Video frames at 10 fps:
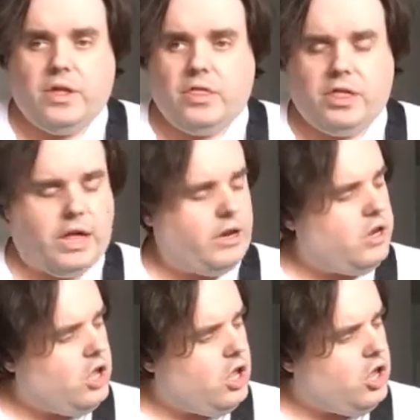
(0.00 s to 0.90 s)

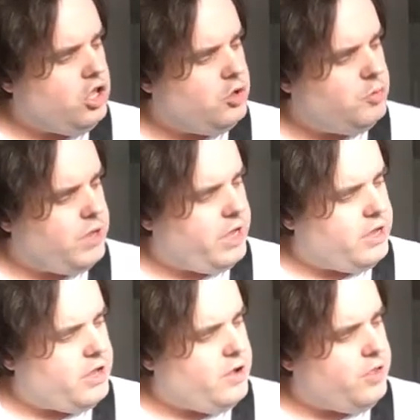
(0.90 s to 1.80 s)
Then you
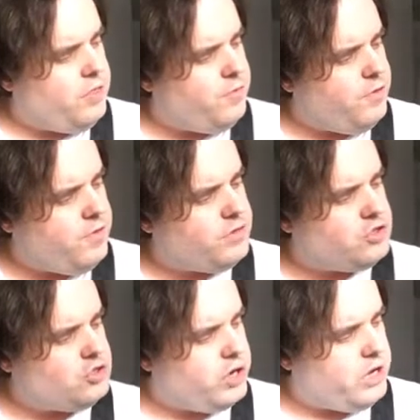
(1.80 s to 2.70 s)
play the 5th
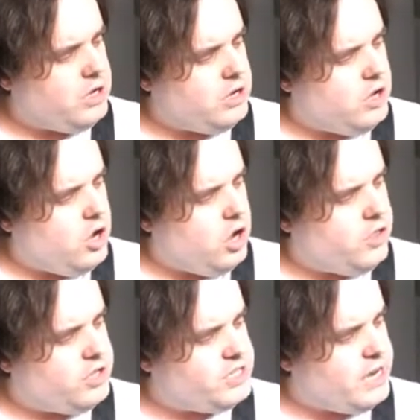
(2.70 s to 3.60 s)
string
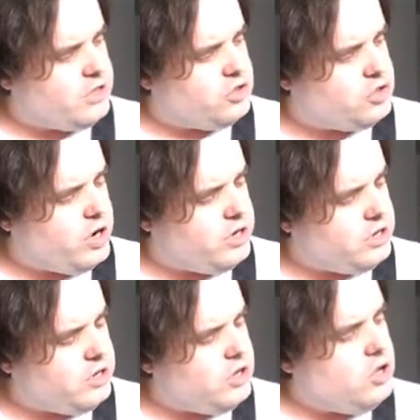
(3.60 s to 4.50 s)
on the 2nd fret
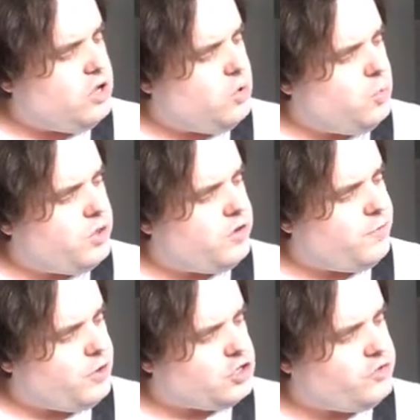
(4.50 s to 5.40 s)
with your
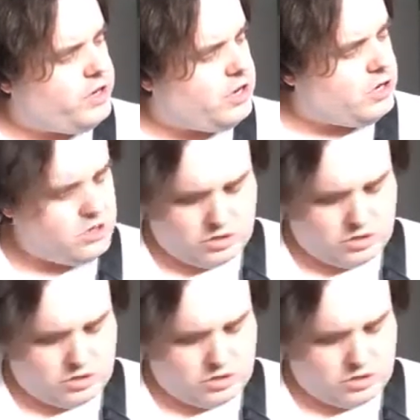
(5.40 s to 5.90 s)
1st finger.